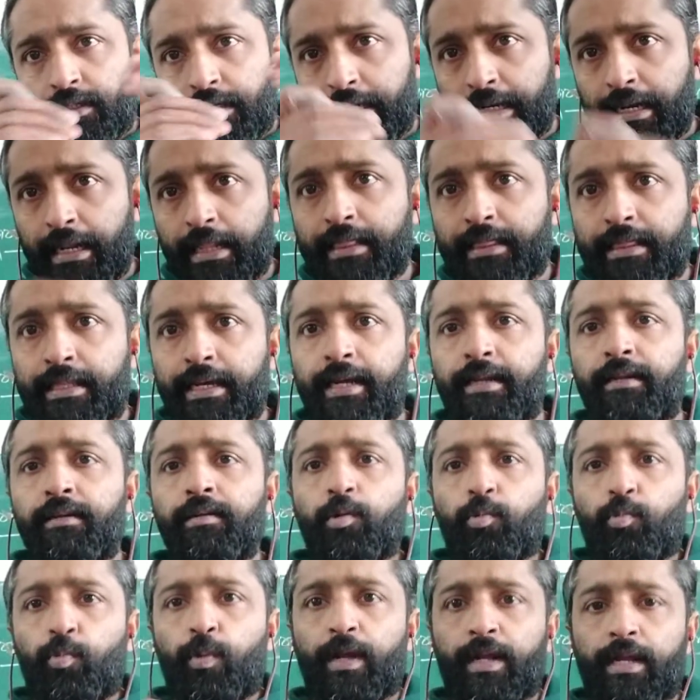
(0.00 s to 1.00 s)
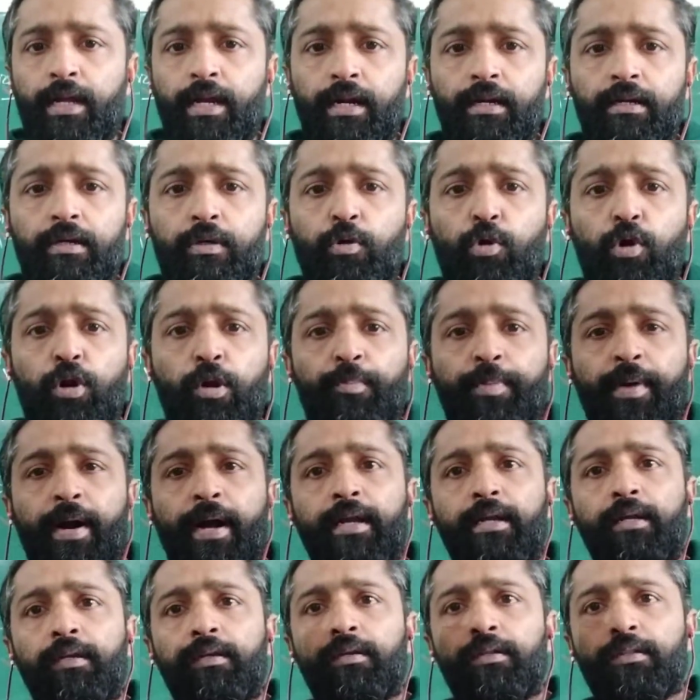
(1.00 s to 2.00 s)
till then were controlled
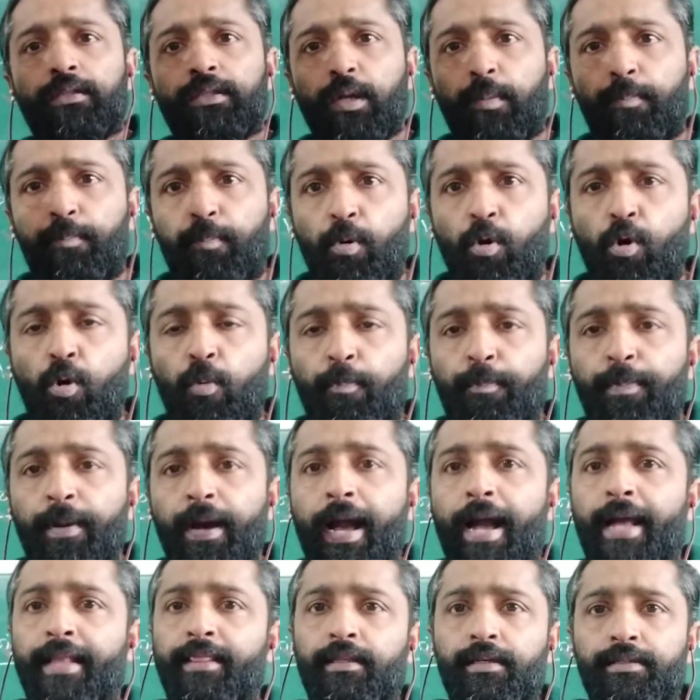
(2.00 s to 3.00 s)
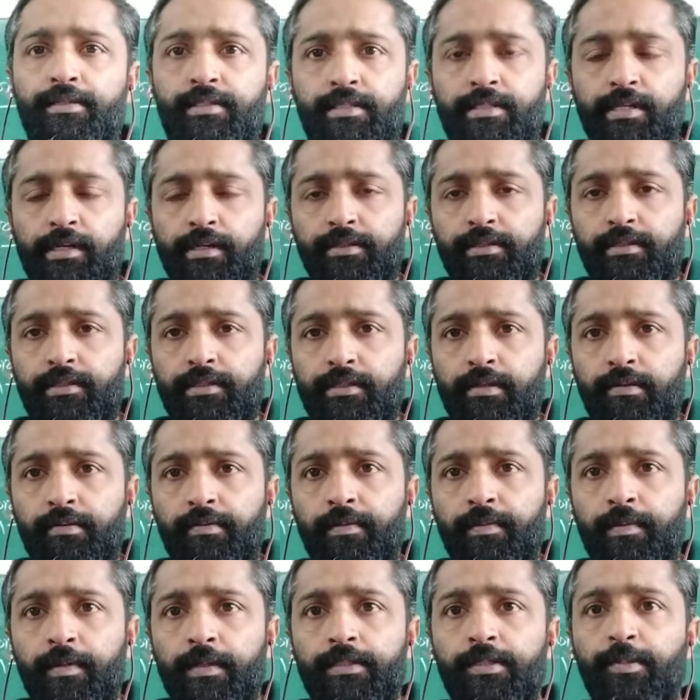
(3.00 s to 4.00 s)
by the Pope and the
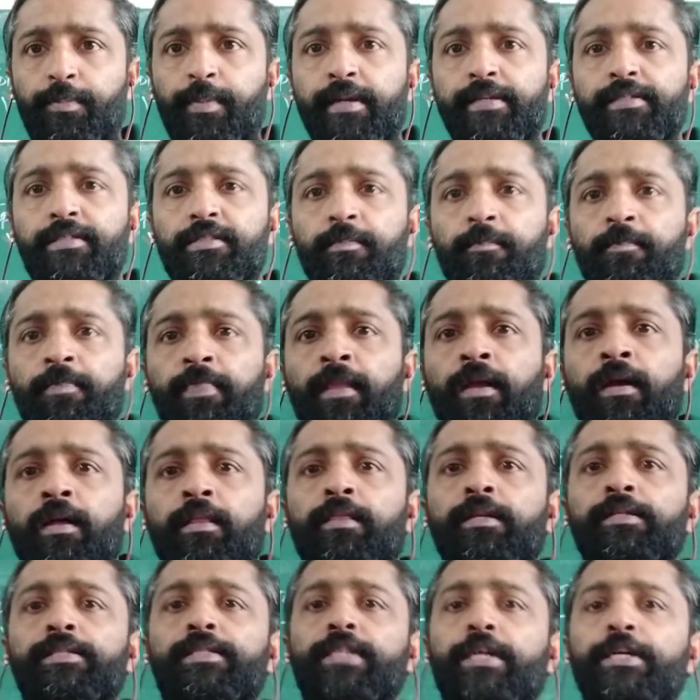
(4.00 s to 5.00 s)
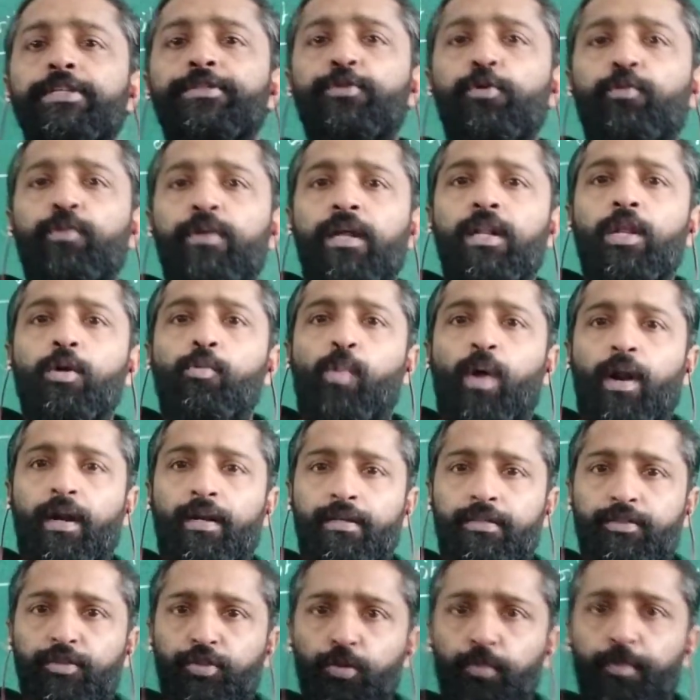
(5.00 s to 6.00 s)
Church. It means the Church will tell you
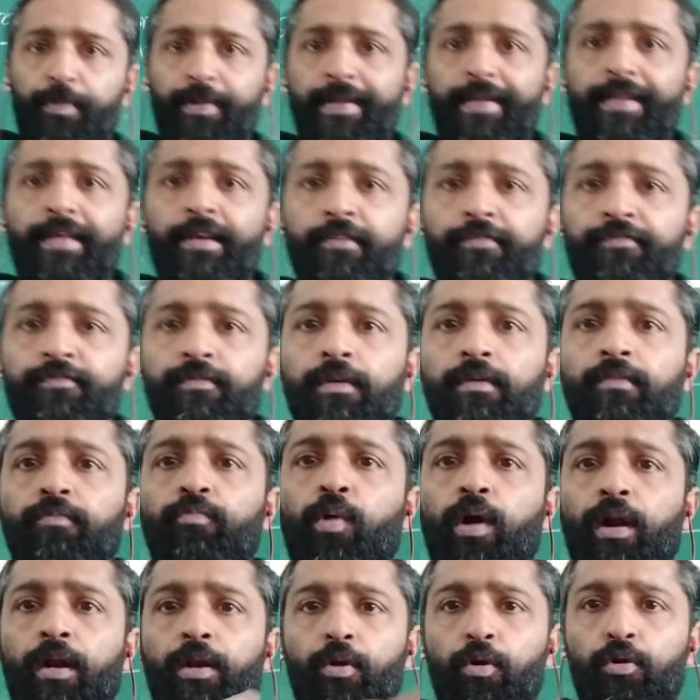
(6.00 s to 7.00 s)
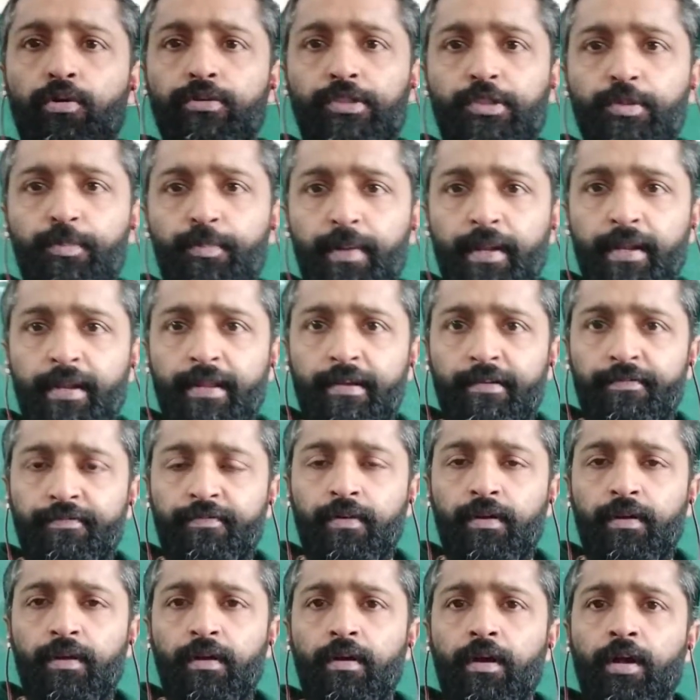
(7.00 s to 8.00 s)
what to believe, what not to believe.
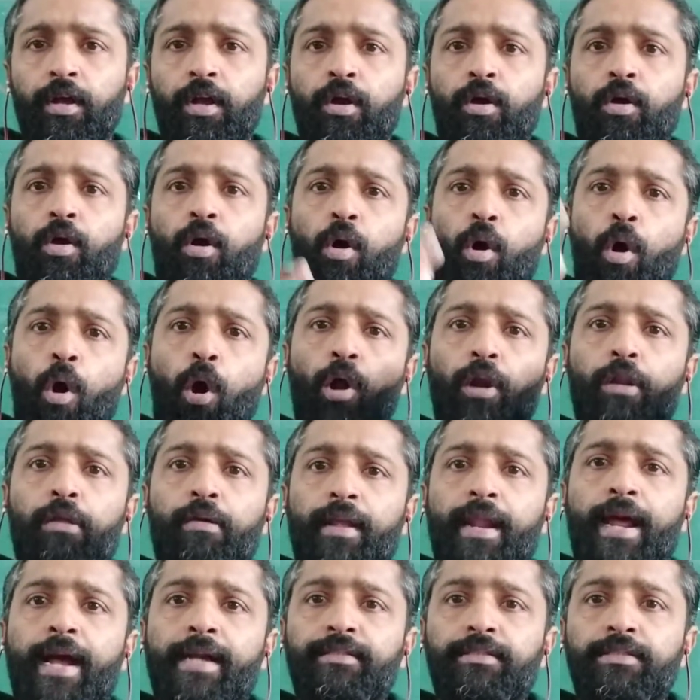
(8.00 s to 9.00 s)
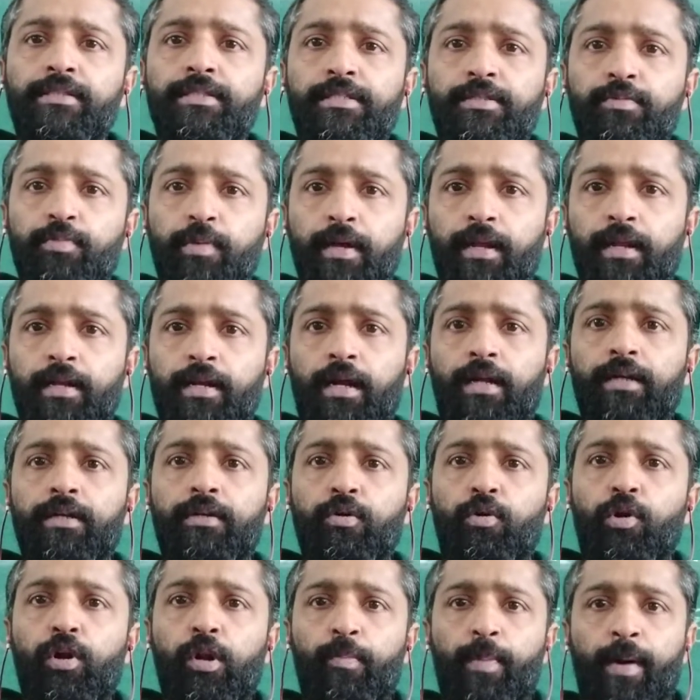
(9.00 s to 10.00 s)
All your actions were
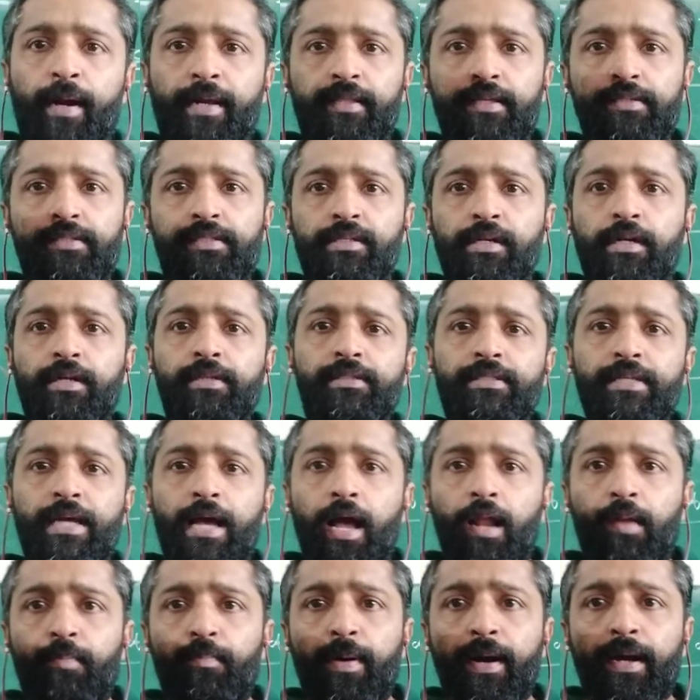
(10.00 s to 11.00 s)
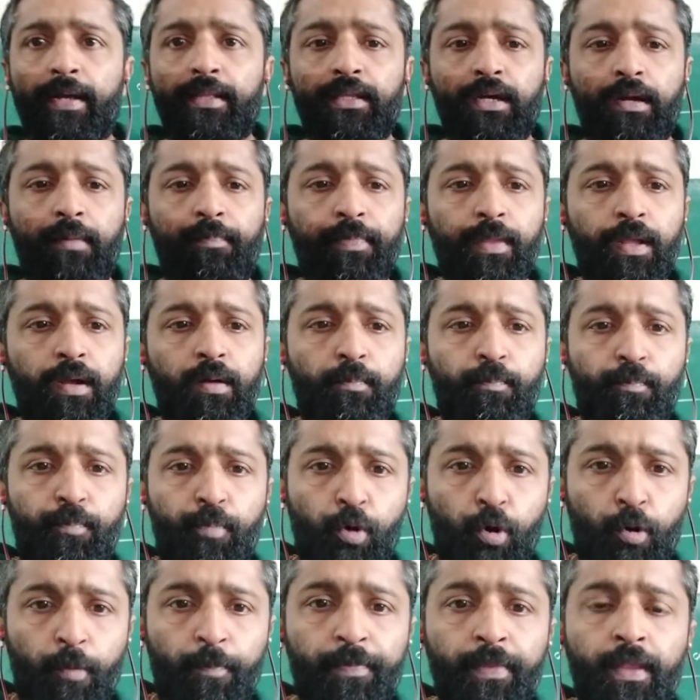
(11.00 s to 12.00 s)
controlled by the Church and by the
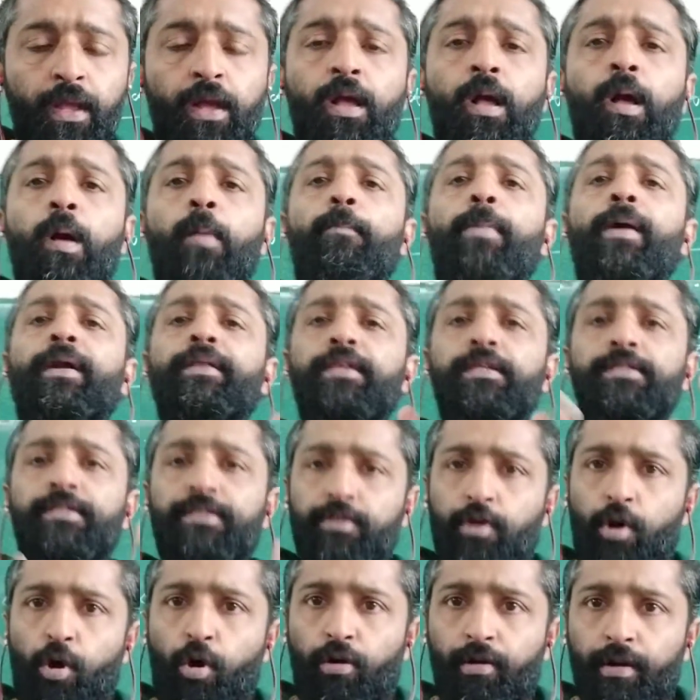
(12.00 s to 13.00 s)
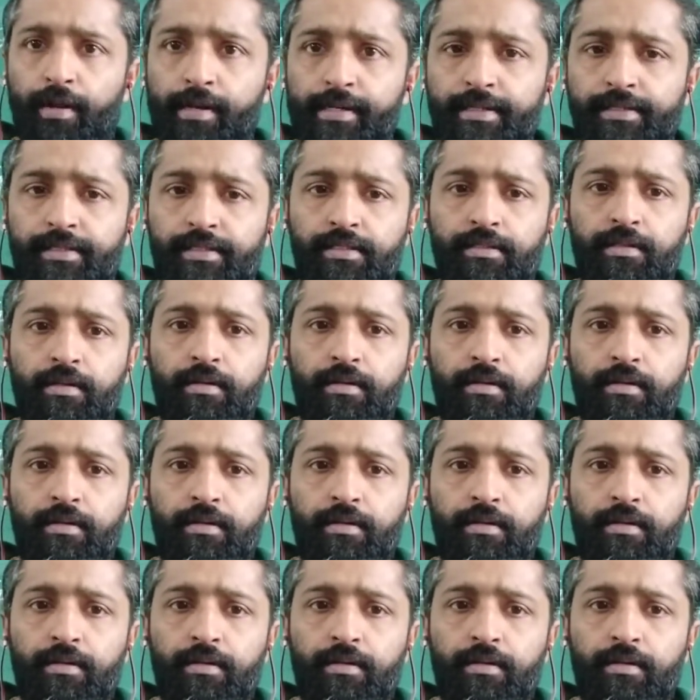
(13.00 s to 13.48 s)
Pope. But the scholars